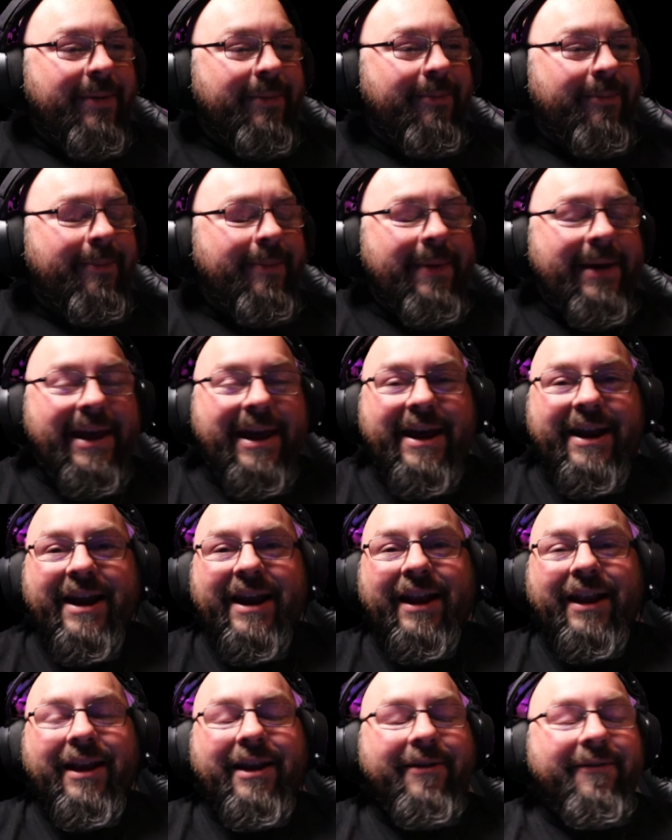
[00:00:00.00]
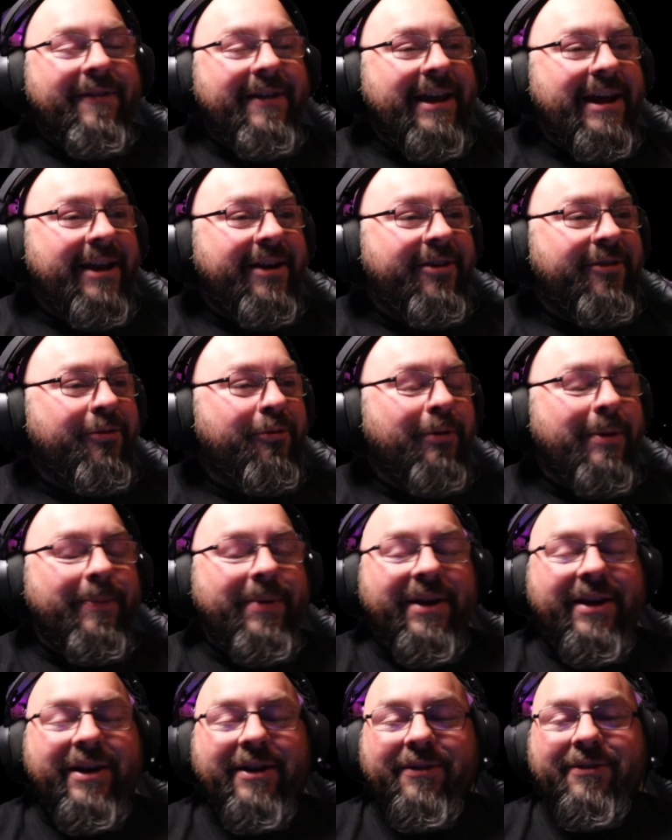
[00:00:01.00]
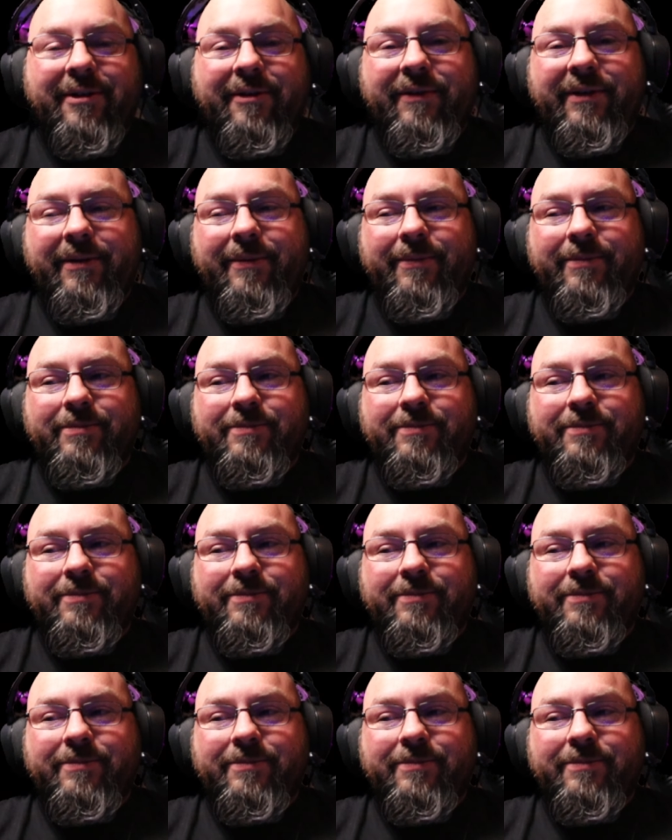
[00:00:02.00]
Man, I love that trippiness of it.